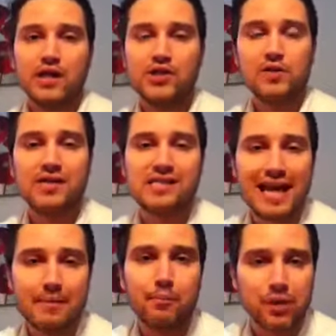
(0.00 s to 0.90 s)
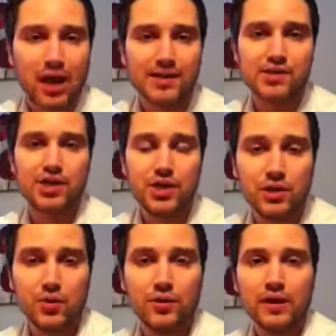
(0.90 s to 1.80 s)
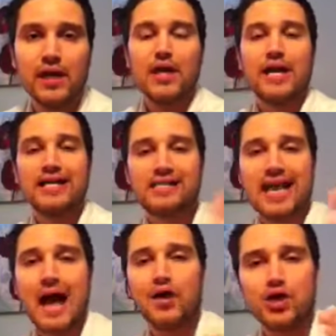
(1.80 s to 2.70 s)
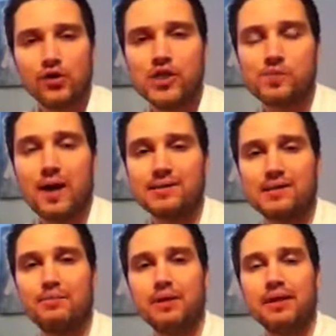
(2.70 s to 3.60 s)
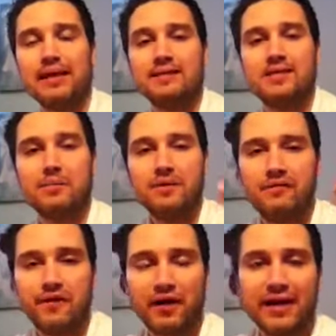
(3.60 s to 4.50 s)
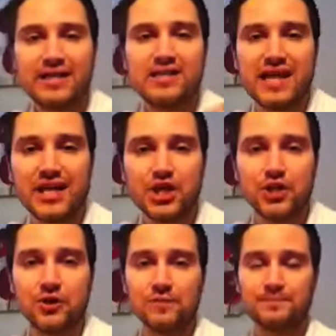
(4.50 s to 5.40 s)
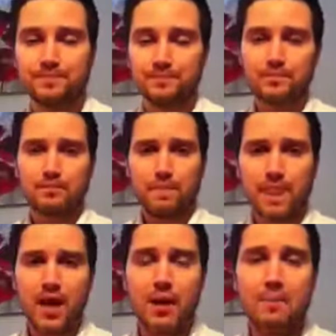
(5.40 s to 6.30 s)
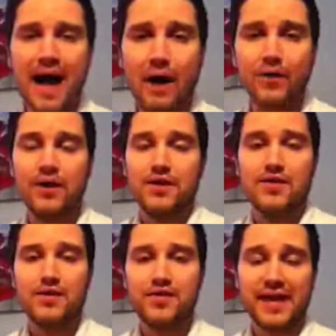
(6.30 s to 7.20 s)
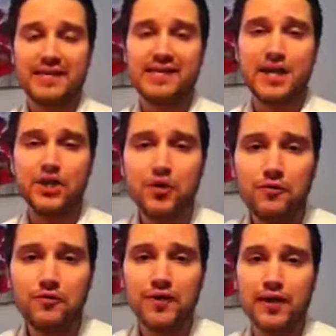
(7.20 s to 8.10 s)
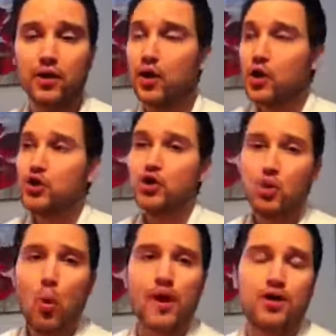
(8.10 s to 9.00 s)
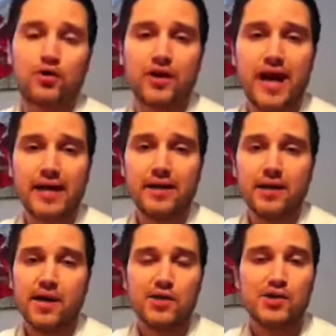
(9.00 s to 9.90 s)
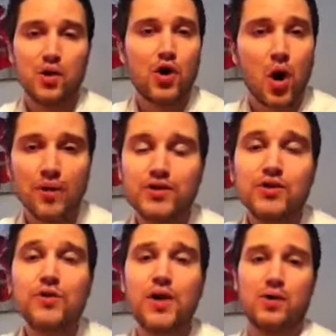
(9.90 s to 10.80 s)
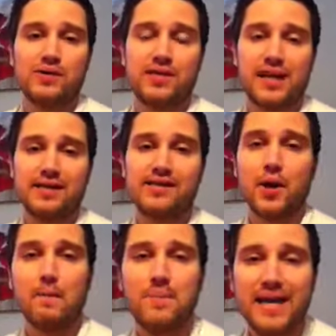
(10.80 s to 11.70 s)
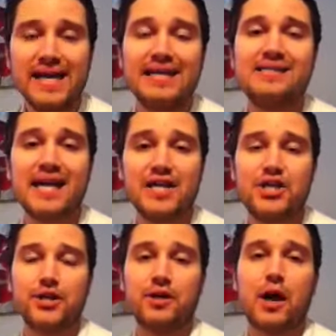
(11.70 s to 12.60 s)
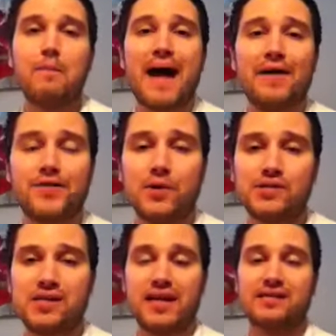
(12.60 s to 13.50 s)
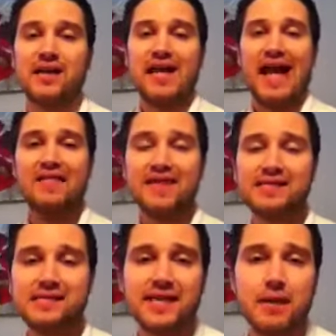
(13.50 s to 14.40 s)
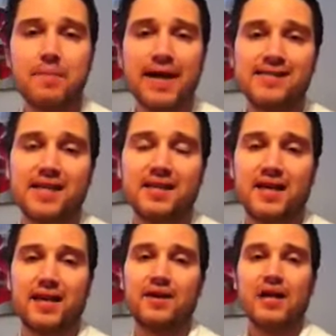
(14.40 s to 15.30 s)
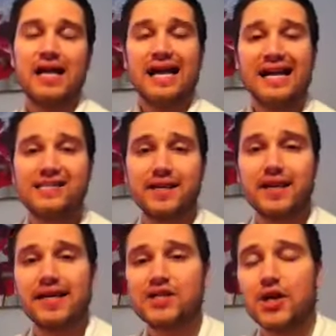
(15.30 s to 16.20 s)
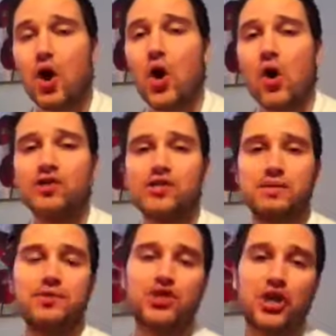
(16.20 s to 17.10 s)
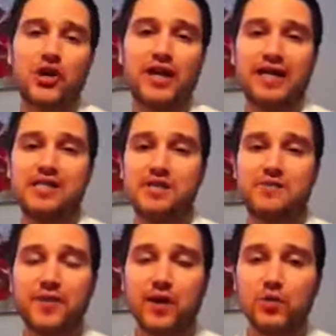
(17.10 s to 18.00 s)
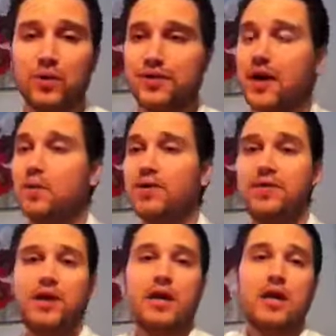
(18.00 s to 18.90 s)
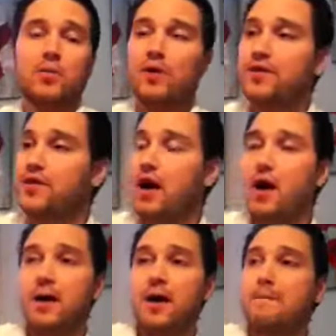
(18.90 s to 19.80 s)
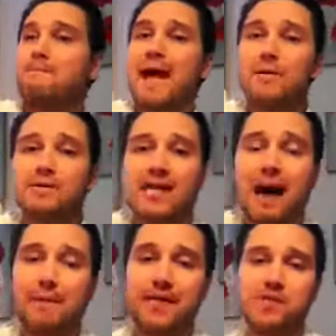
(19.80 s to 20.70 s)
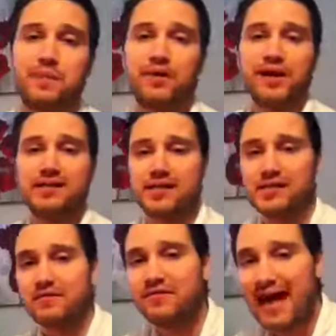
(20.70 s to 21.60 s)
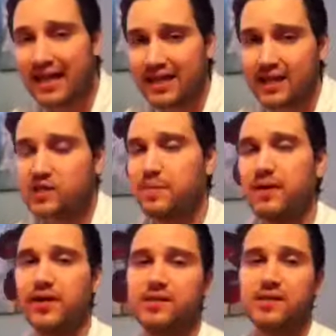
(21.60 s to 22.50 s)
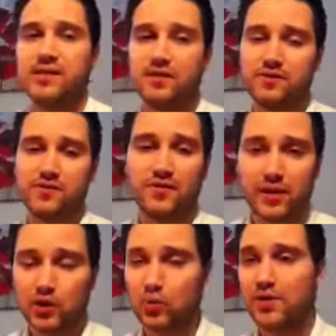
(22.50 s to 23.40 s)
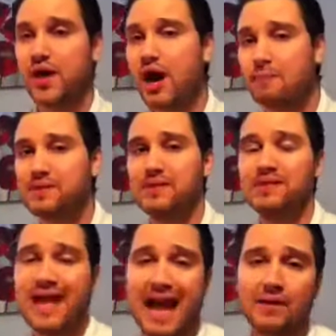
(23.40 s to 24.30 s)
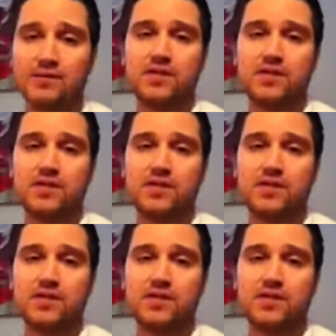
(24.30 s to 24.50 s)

So the same applies to you. It's now your responsibility to be very intentional about the things that you feel you want to create. So go and do those things. Be intentional about those things. And this is the amazing thing. It's an awesome journey. It's filled with mountaintop experiences and valley experiences. It's filled with ups and downs.